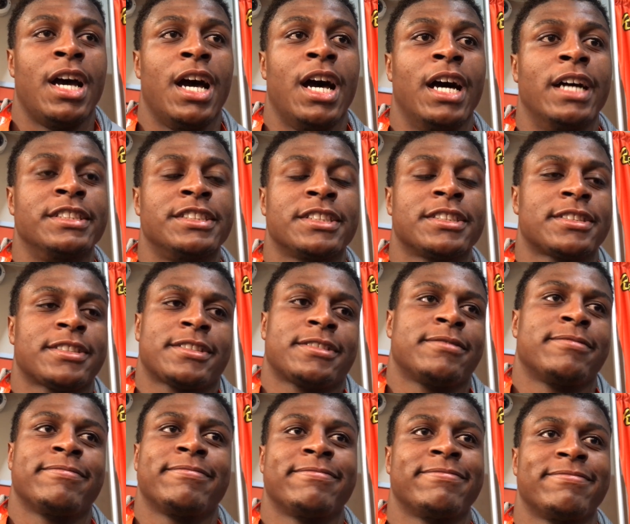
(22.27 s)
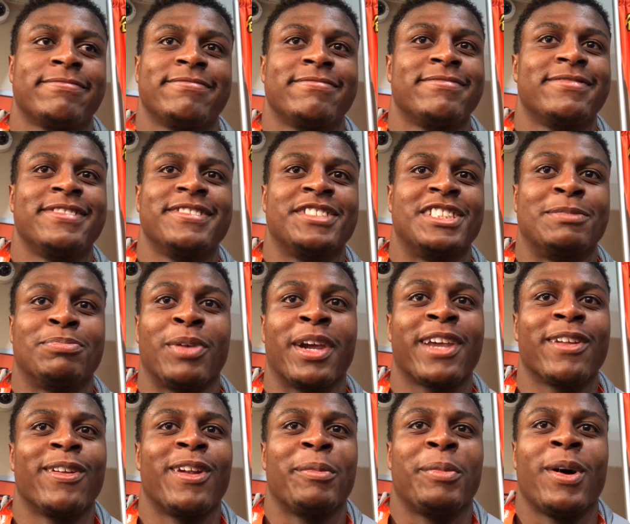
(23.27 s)
Uh, just just
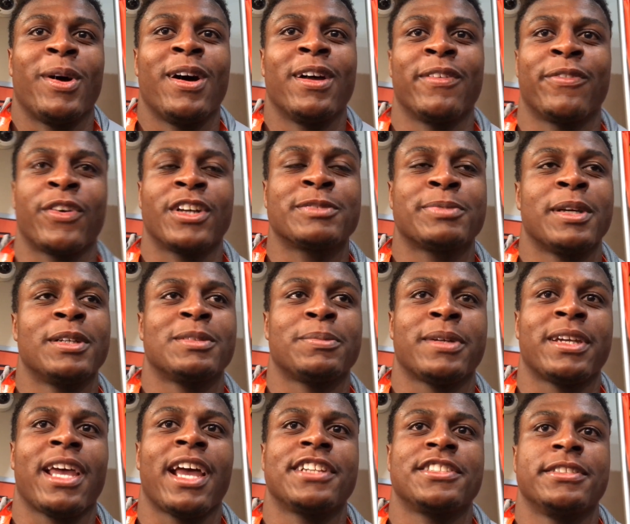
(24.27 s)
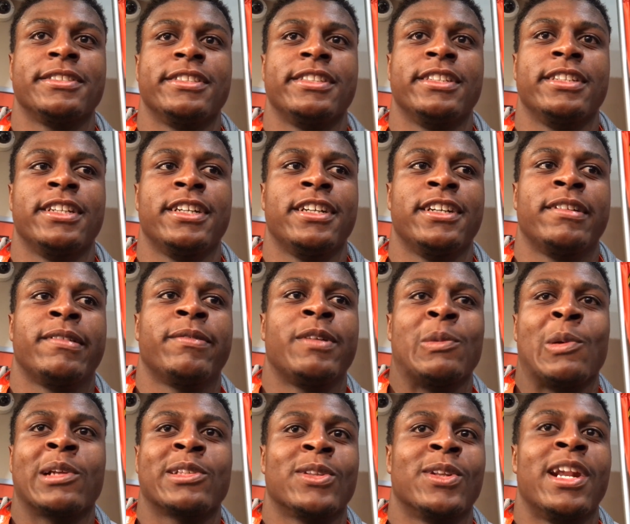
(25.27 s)
breaking on the ball. The first play was play action, and uh, we
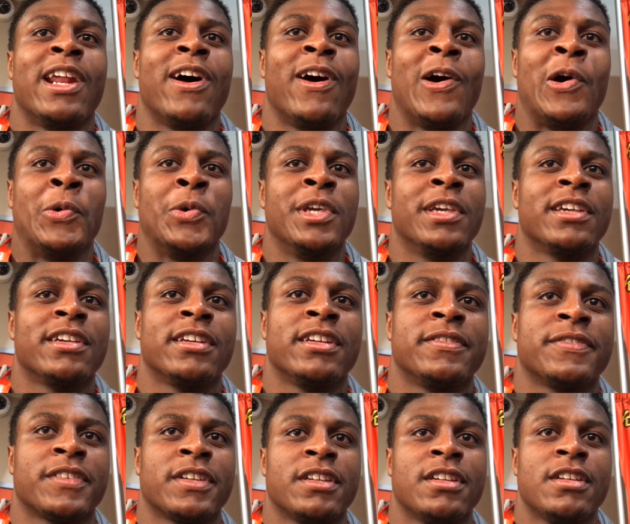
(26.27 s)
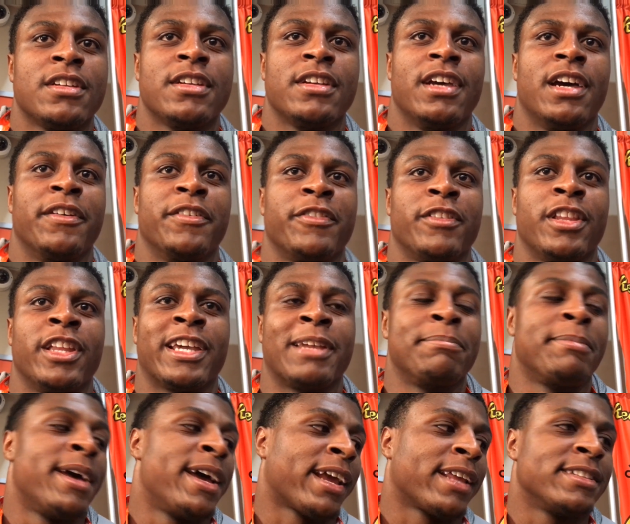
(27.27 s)
worked on it all week. Uh, looking
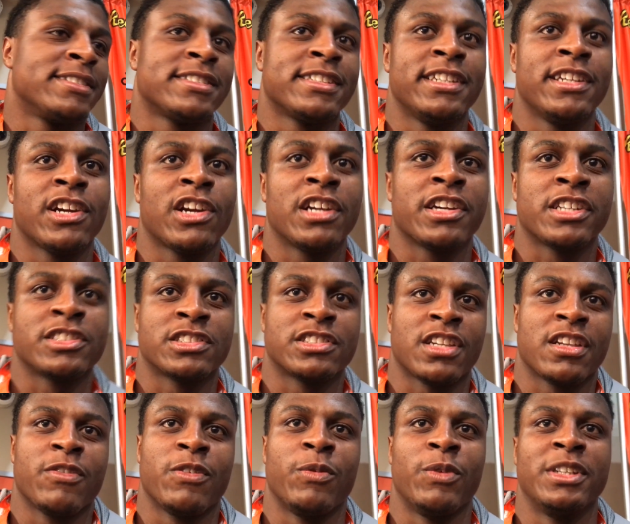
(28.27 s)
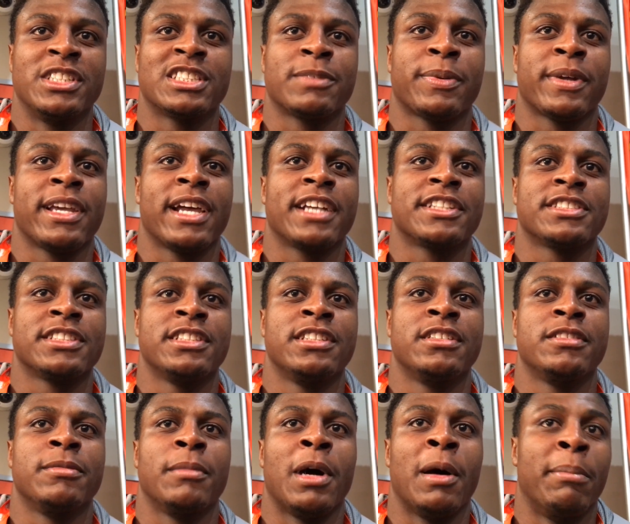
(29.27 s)
back and see it because when it's play action
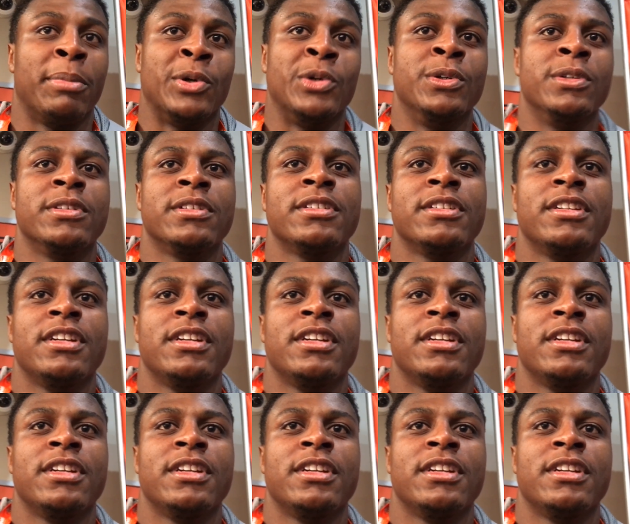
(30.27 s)
and boot,